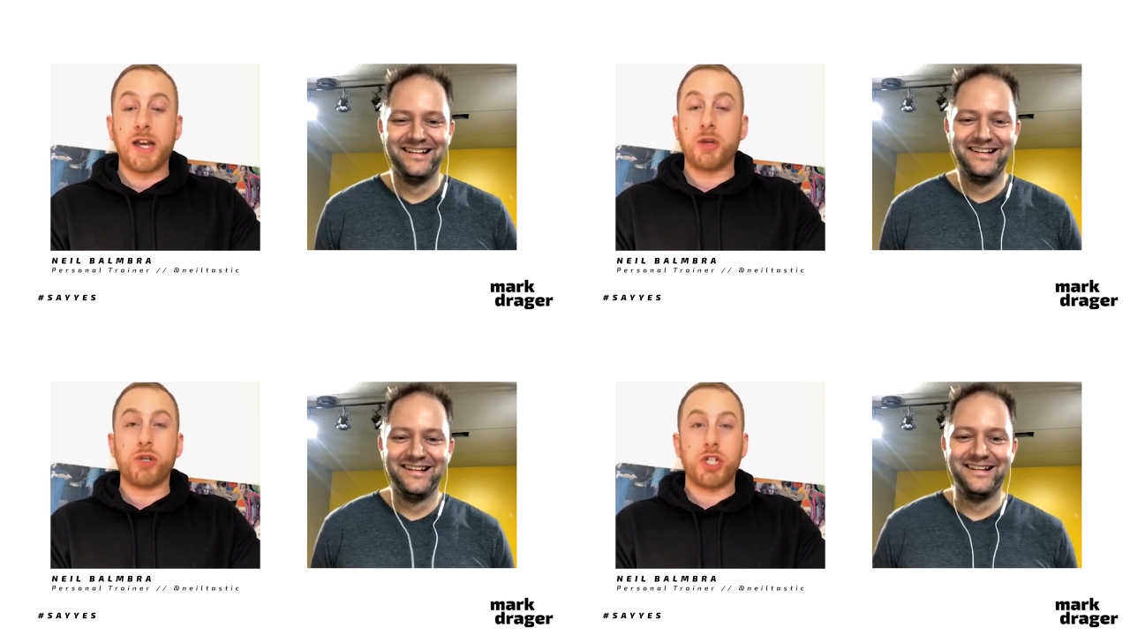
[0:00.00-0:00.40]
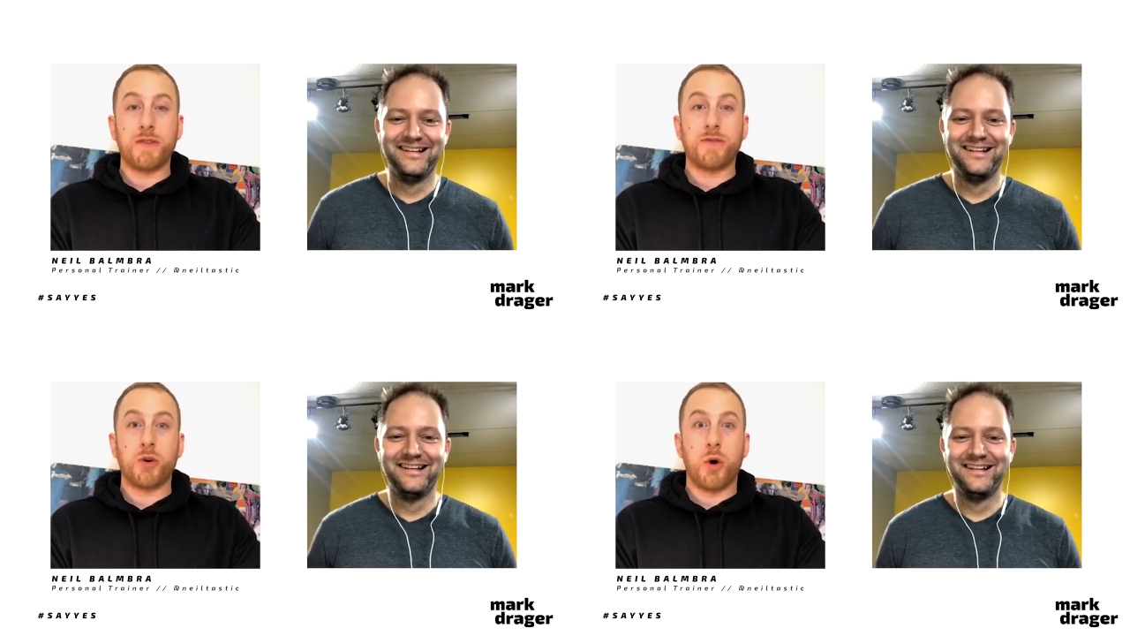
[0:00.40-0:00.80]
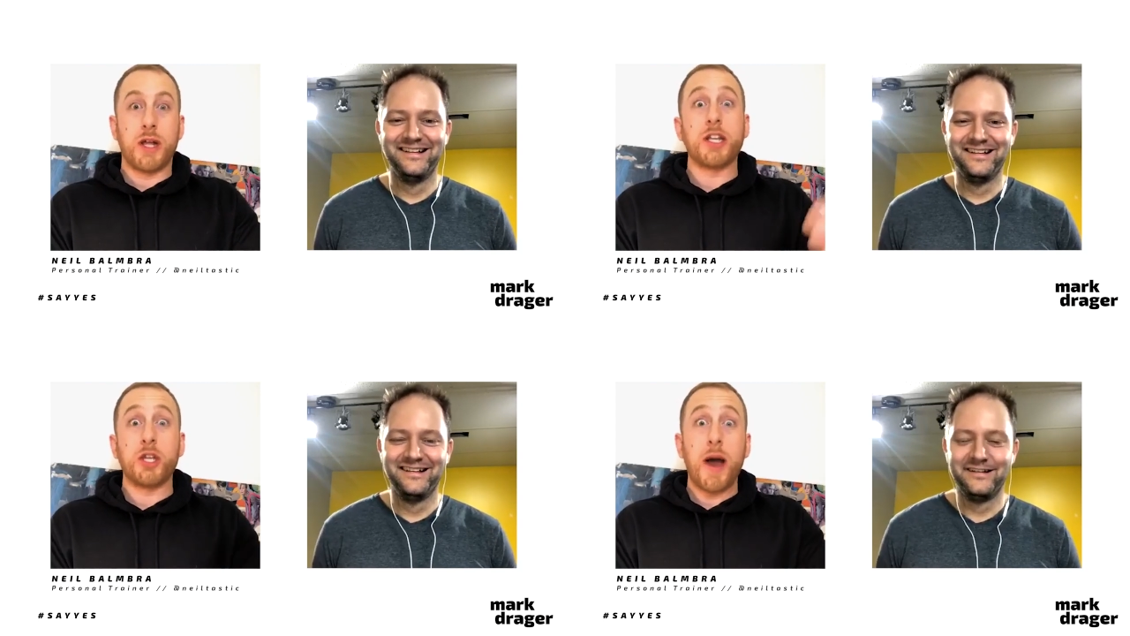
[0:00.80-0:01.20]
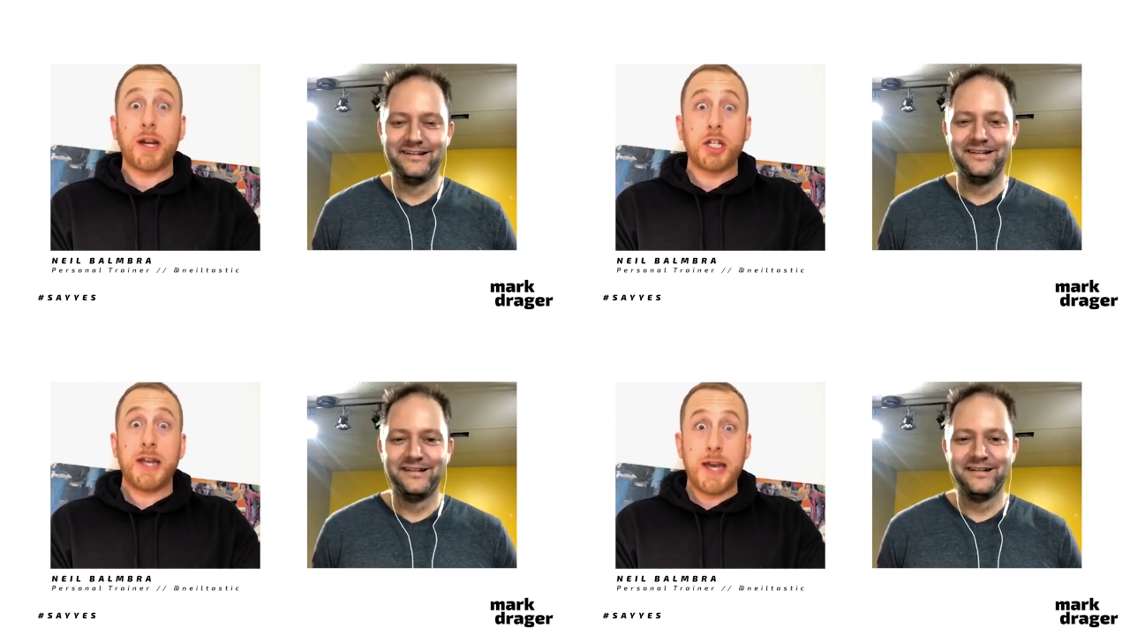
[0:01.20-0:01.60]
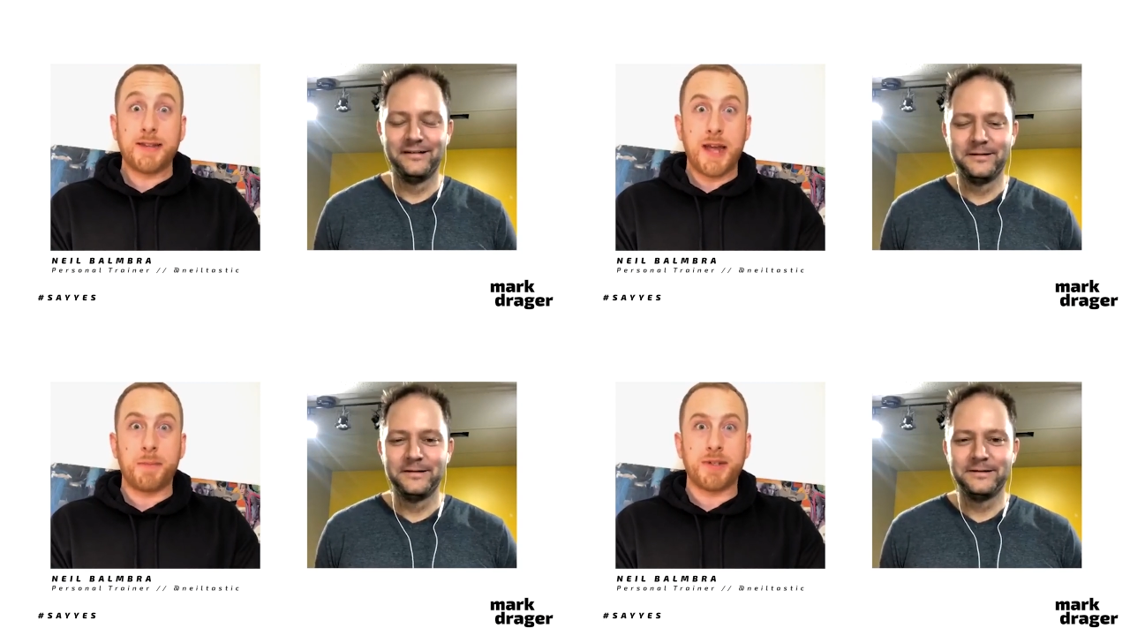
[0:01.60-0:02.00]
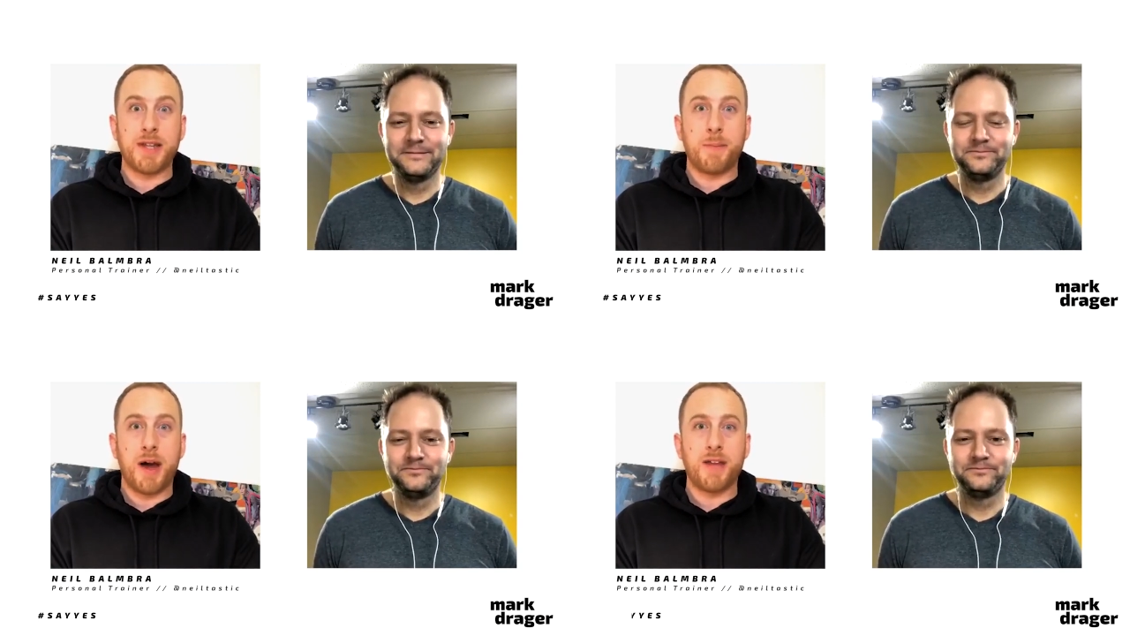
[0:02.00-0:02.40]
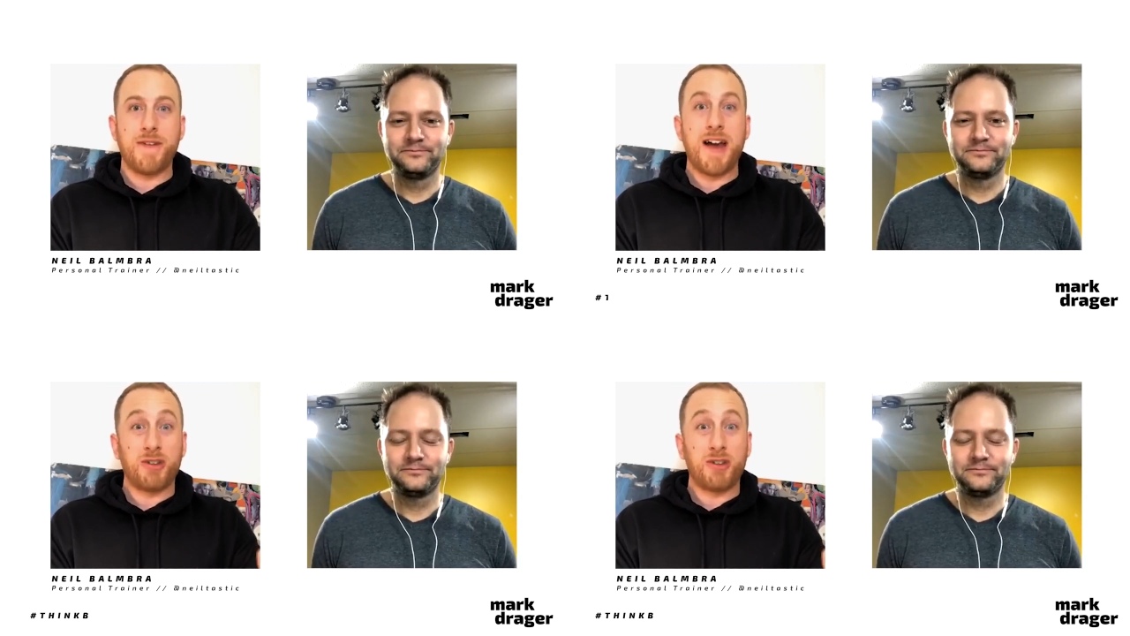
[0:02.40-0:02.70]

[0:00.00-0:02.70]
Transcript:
Speaker 1: and you achieve the goal and you actually hit 10% body fat,